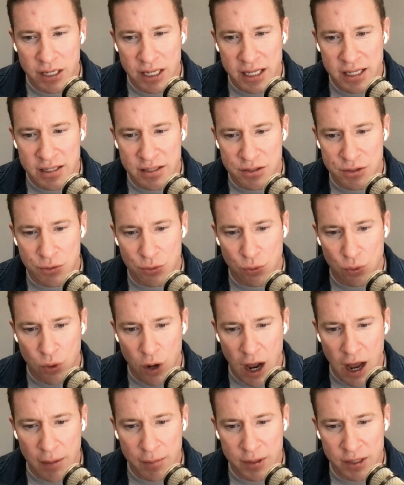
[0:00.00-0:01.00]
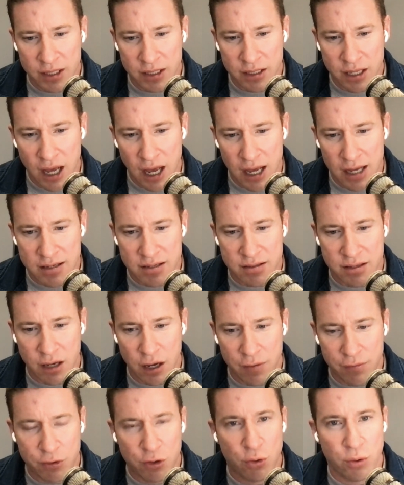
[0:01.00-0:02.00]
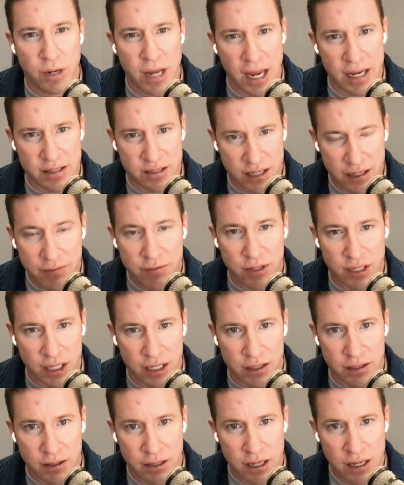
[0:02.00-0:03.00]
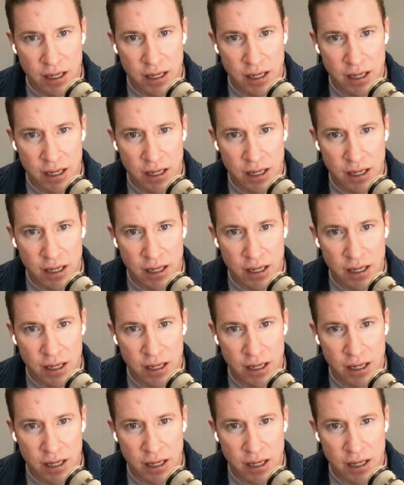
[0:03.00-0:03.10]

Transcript: is robbing us of creativity.